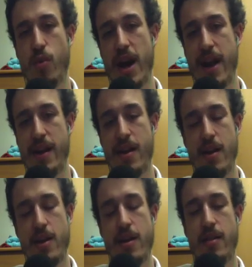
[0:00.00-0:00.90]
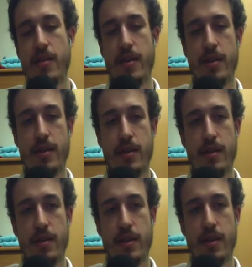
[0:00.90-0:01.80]
way
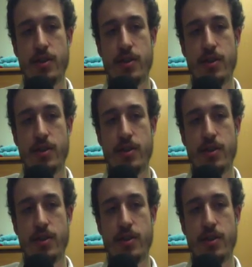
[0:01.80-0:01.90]
uh,